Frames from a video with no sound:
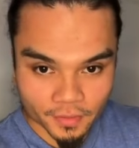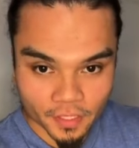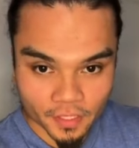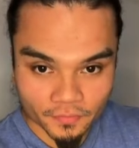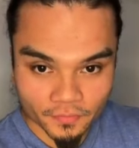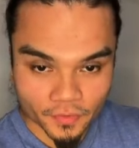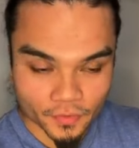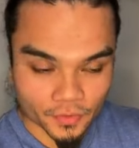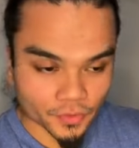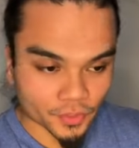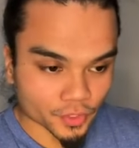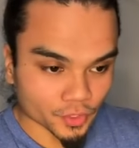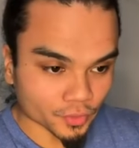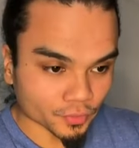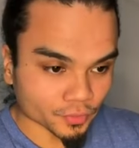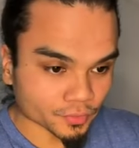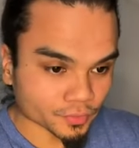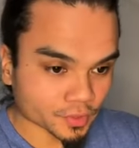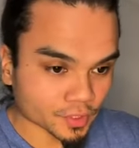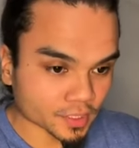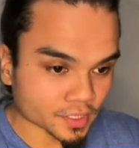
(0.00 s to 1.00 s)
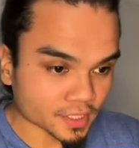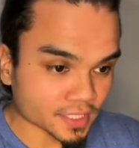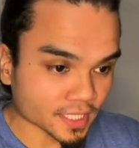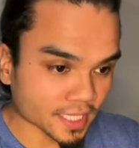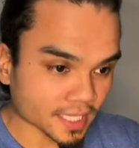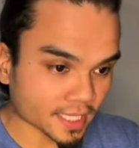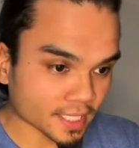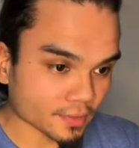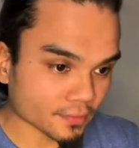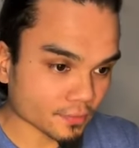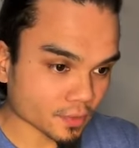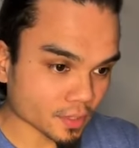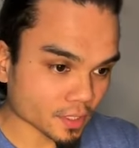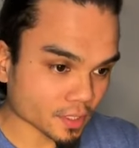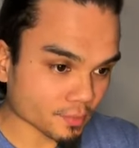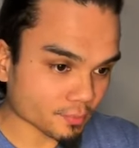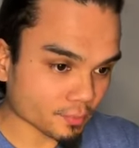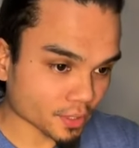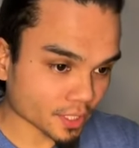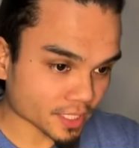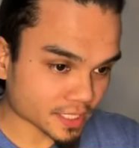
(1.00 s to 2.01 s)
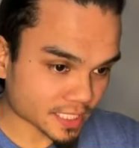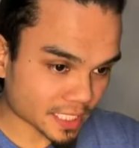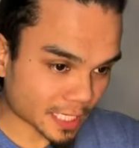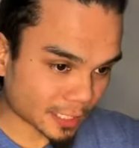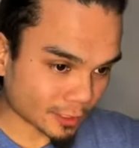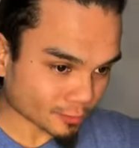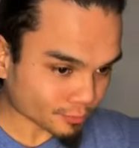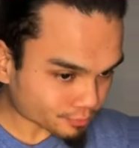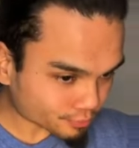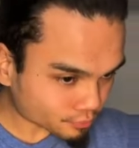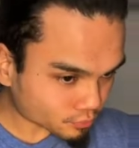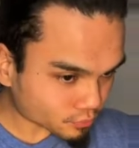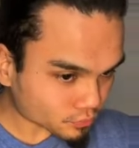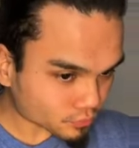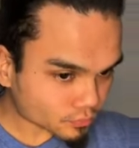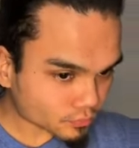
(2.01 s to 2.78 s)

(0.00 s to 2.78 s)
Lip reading: without further ado, today we're gonna break down